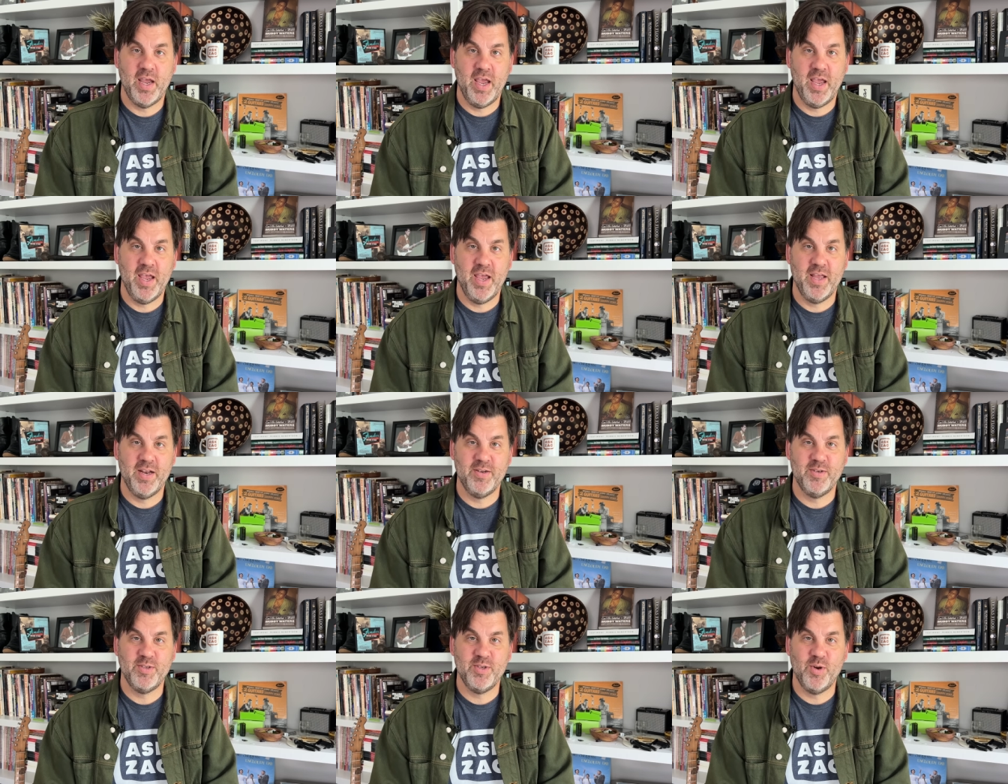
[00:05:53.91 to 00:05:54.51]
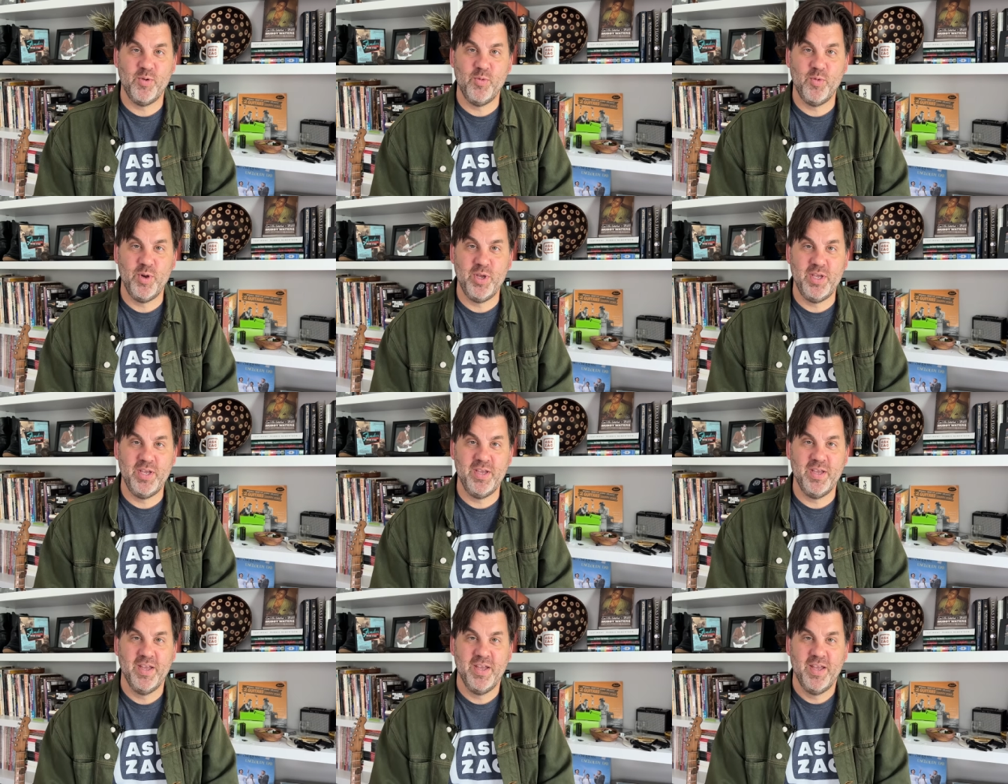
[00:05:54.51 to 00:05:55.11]
And so
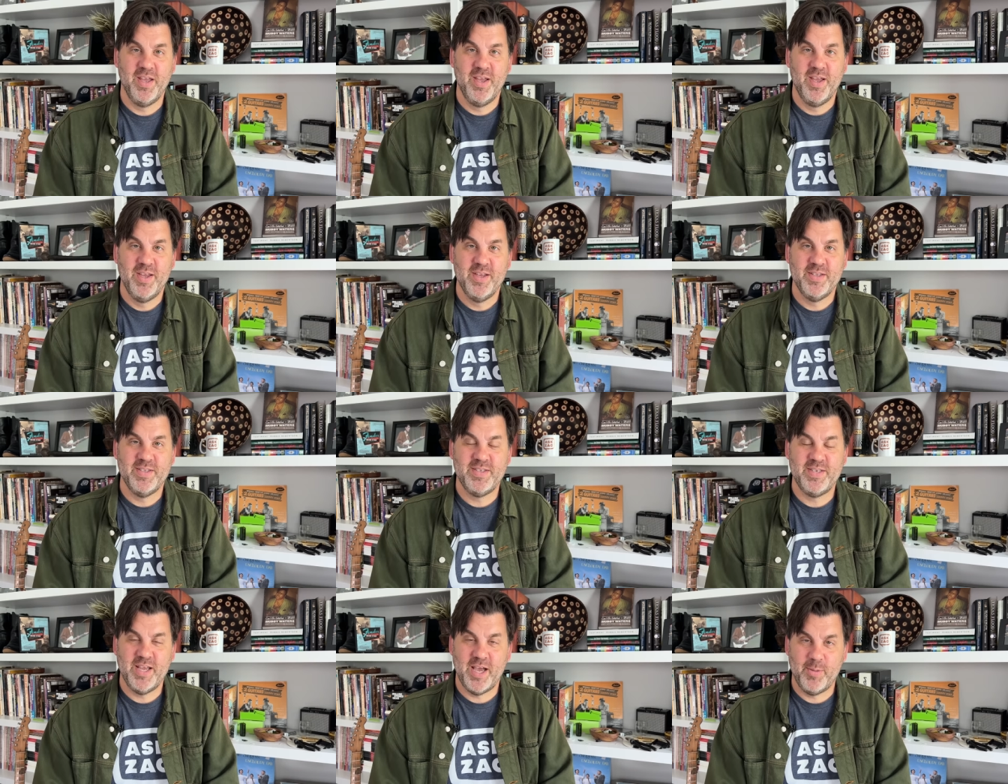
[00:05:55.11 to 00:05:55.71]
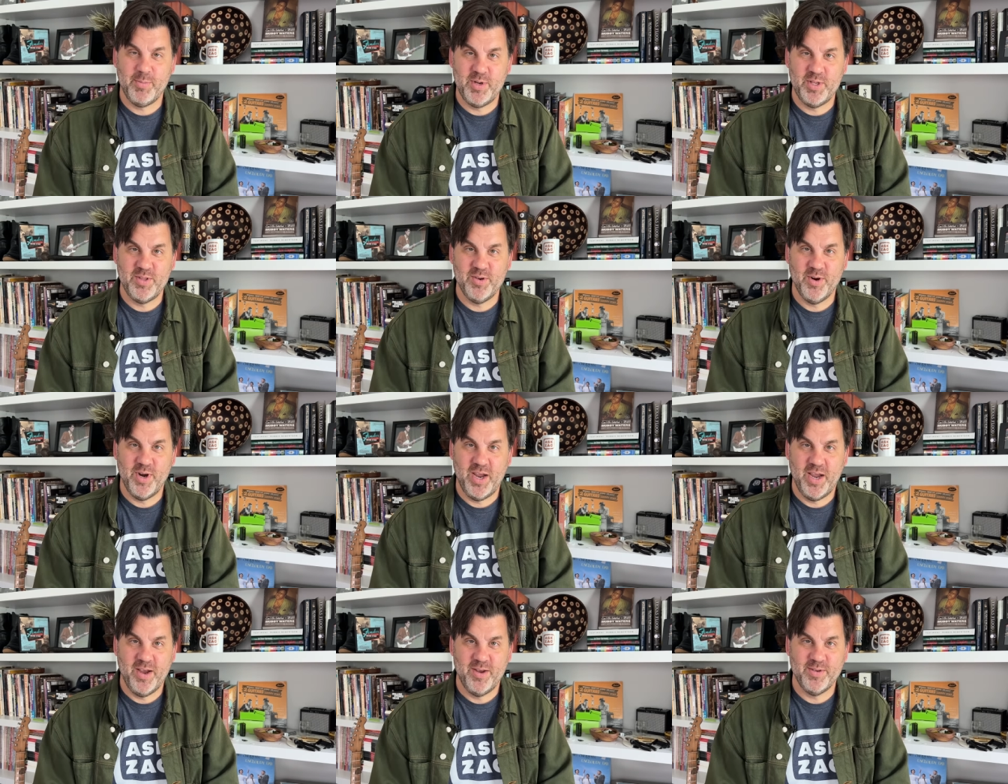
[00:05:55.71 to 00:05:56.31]
we stopped at their
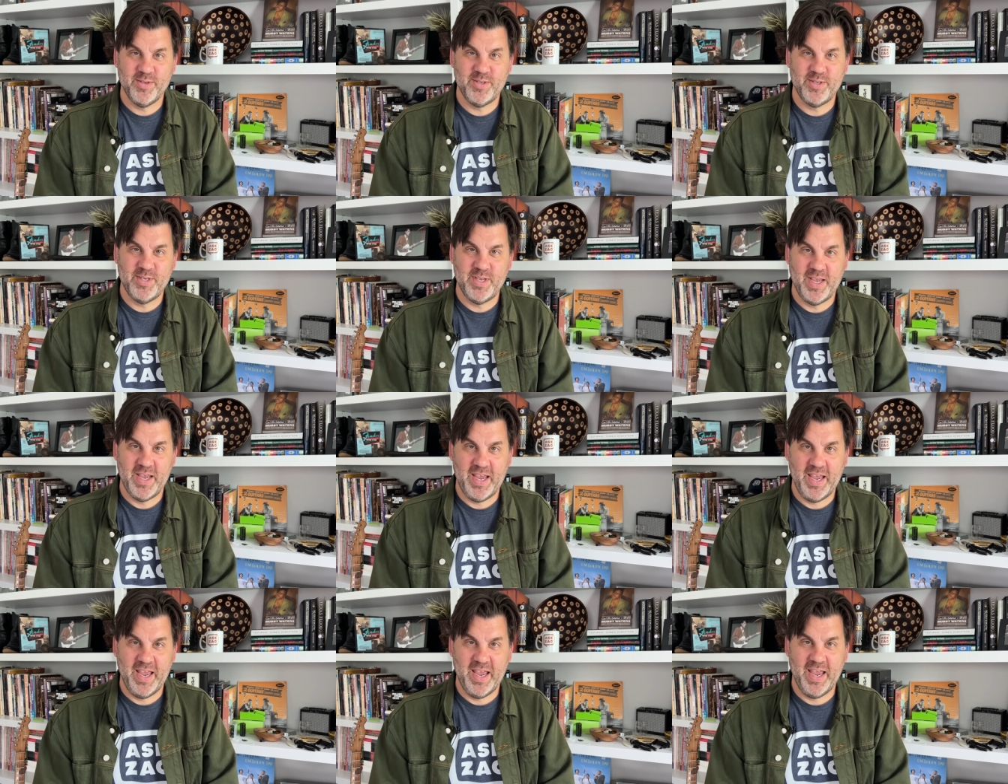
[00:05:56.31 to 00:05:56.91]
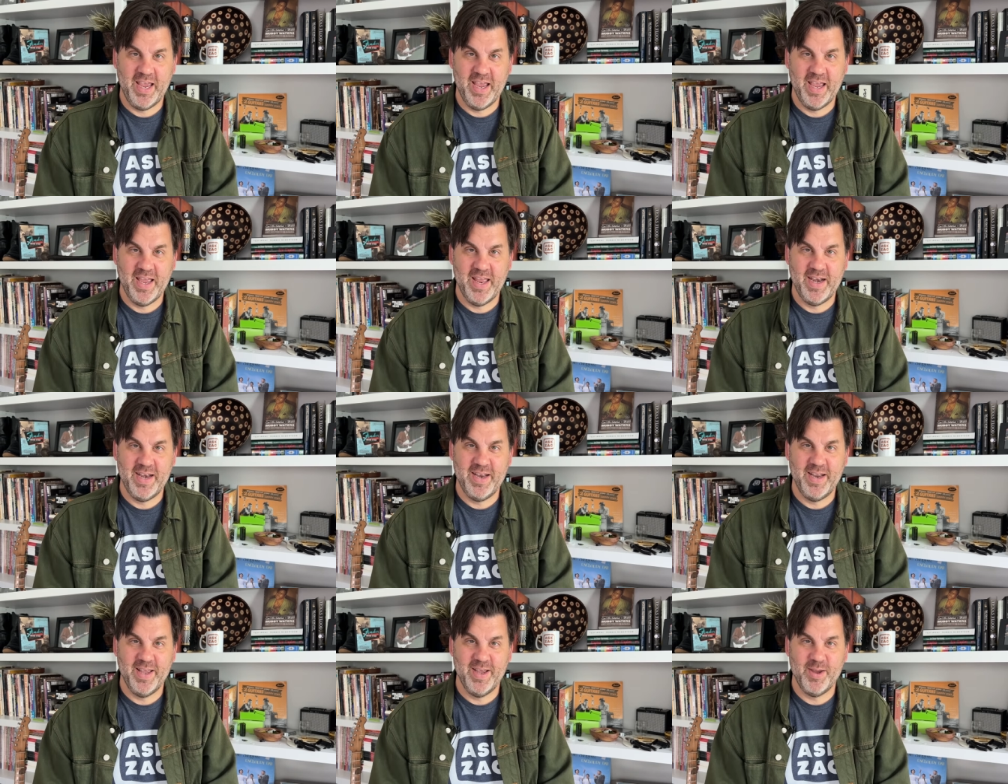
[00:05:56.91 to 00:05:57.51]
house,
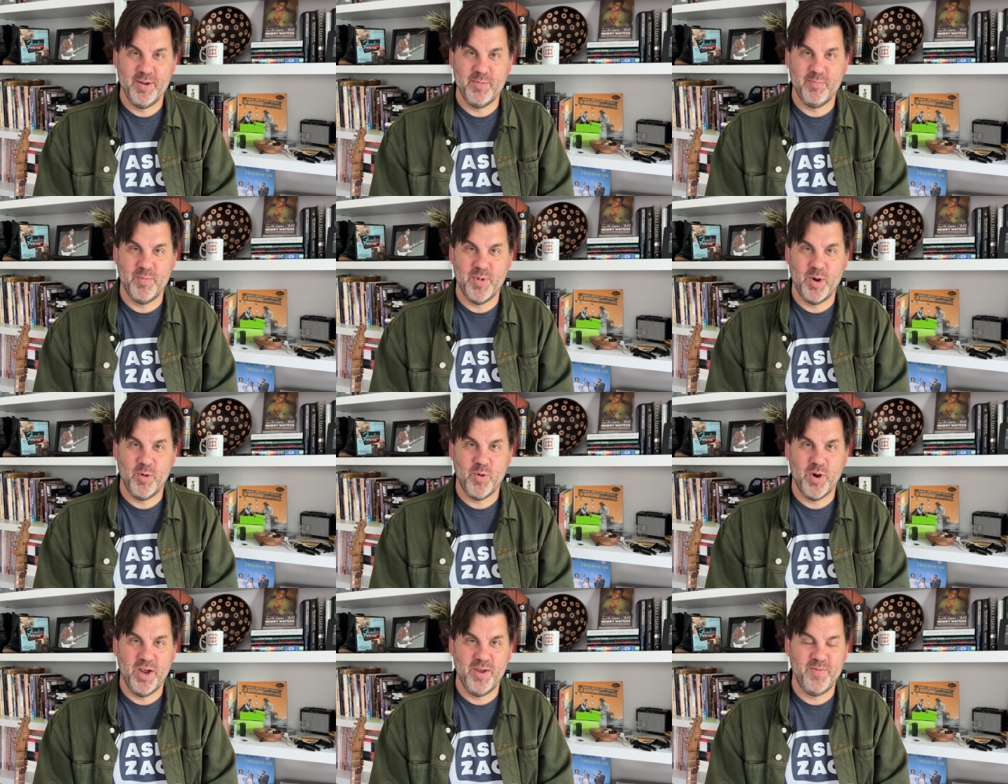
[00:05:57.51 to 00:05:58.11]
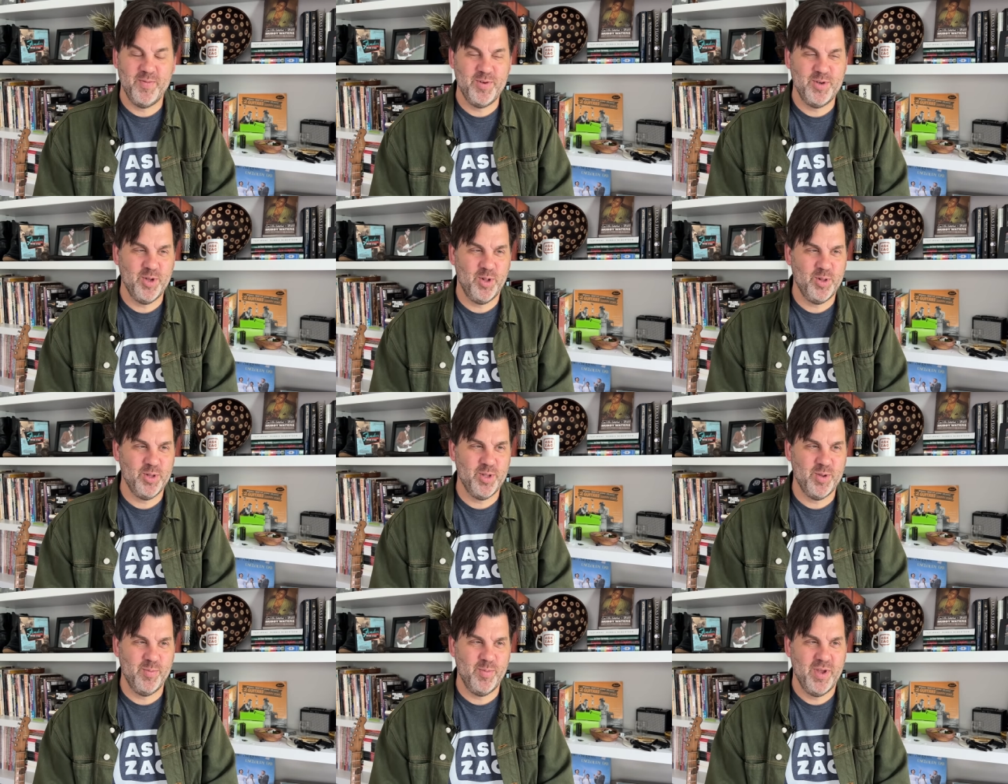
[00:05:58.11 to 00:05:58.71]
and uh, my wife
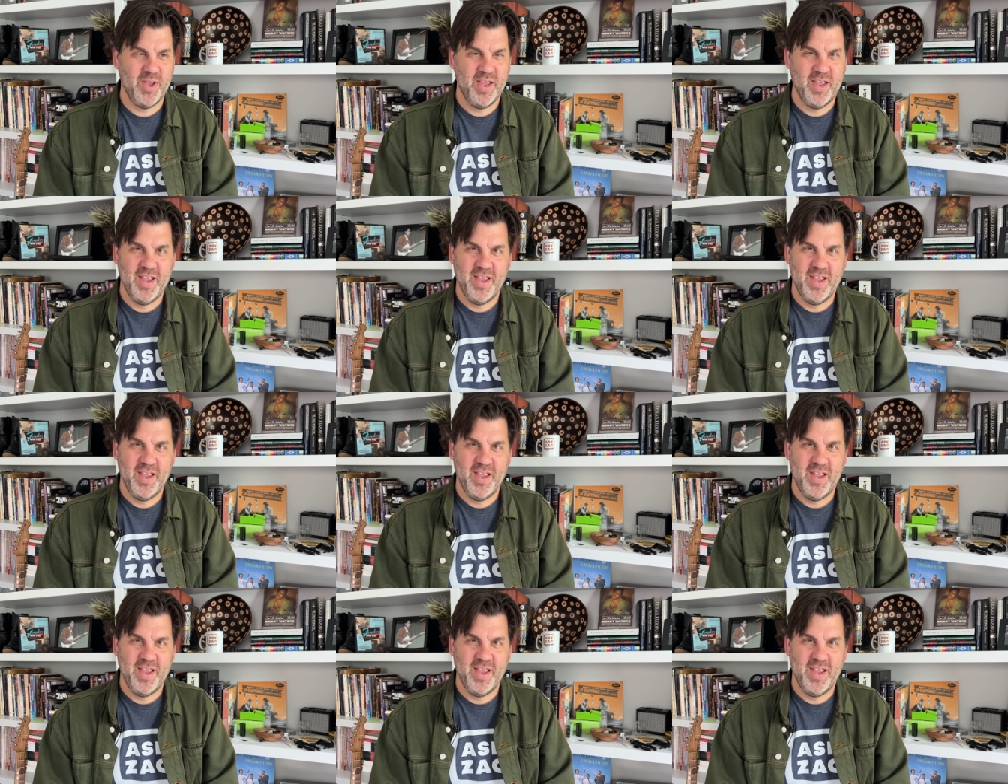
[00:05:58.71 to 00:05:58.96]
told them,